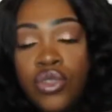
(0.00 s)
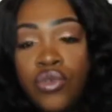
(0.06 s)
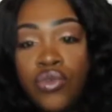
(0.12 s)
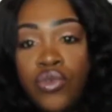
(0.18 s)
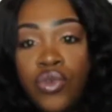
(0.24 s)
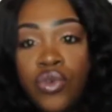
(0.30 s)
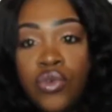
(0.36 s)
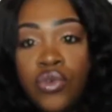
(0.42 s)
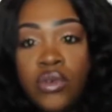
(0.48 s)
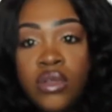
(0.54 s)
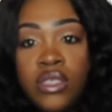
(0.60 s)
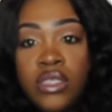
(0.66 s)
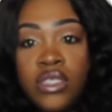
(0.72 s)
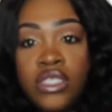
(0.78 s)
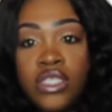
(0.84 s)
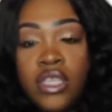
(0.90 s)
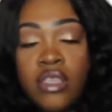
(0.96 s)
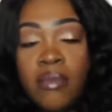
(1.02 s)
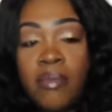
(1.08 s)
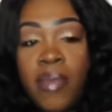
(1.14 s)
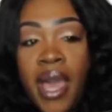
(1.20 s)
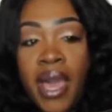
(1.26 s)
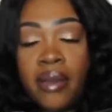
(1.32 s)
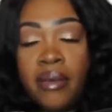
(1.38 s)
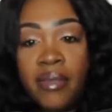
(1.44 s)
through to the
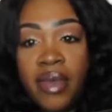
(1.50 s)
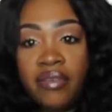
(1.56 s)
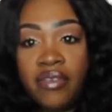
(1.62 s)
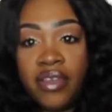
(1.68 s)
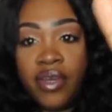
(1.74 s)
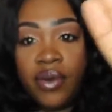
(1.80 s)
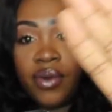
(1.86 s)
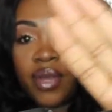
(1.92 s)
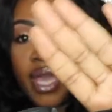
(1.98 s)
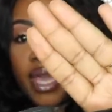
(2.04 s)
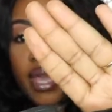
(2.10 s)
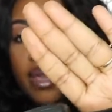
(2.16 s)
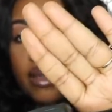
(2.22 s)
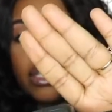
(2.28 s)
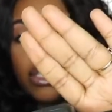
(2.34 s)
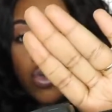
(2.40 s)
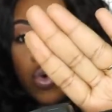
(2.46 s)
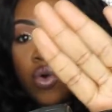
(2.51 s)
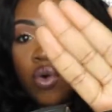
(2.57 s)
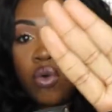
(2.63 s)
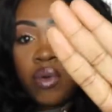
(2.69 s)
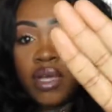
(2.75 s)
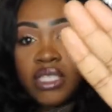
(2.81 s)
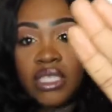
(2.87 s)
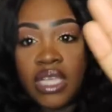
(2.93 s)
bottom of it okay it's
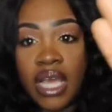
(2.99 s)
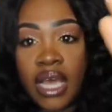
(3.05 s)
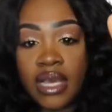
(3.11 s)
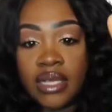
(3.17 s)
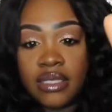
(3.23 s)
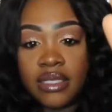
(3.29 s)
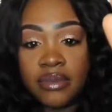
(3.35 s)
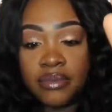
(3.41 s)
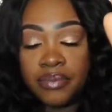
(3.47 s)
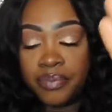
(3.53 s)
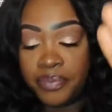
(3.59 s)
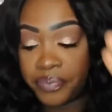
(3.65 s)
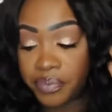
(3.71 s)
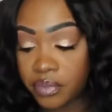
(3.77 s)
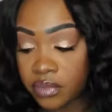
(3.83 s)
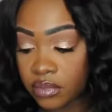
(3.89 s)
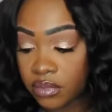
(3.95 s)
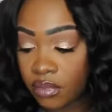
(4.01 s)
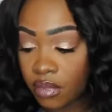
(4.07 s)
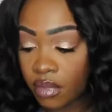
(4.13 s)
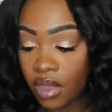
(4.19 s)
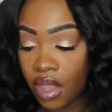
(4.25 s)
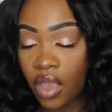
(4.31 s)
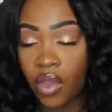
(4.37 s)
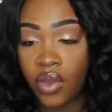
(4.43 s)
all one size
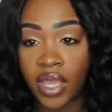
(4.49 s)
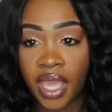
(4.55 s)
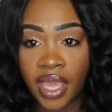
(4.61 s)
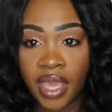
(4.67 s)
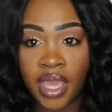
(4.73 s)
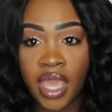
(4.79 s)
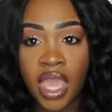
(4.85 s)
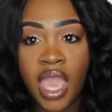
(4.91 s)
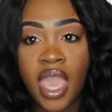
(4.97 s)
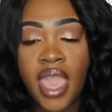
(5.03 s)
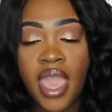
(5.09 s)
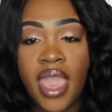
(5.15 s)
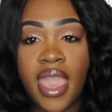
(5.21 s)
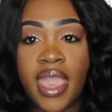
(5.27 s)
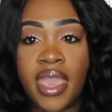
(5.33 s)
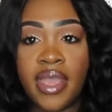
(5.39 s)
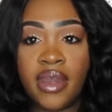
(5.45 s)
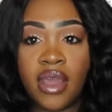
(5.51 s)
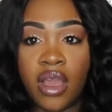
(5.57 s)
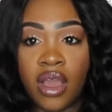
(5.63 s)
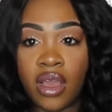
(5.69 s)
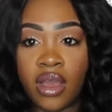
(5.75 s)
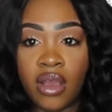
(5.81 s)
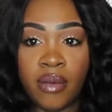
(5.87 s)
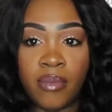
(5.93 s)
okay and
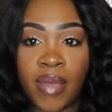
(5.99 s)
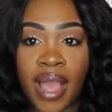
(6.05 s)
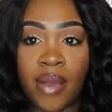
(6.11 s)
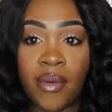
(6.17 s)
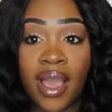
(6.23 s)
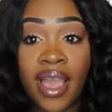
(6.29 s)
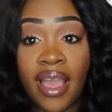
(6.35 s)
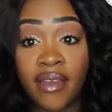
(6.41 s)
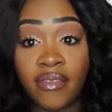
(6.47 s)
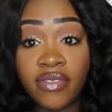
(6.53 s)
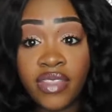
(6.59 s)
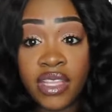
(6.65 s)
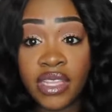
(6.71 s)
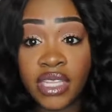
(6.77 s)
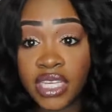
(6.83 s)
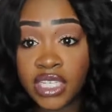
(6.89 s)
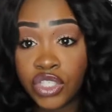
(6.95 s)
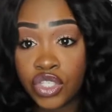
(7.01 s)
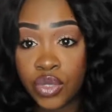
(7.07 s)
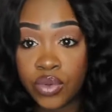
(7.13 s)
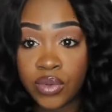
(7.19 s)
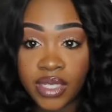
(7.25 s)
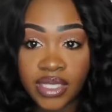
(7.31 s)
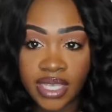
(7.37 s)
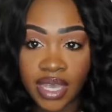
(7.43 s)
um, I will have the link
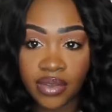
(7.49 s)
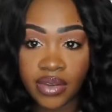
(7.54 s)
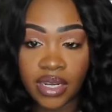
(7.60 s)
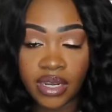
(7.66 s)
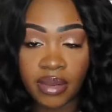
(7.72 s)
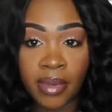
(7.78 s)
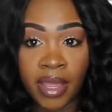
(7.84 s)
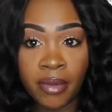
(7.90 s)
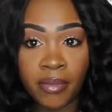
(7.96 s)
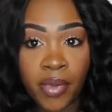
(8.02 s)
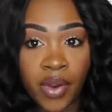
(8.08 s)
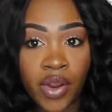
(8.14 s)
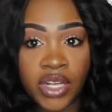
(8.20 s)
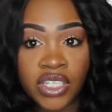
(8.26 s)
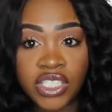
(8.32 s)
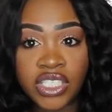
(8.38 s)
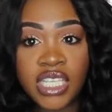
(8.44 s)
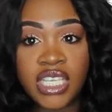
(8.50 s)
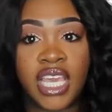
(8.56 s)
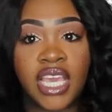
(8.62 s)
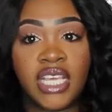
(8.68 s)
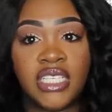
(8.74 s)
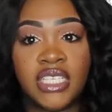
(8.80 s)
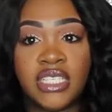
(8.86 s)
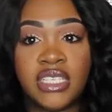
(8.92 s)
to it down in the bottom bar just in
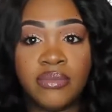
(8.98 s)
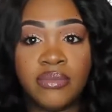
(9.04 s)
case it's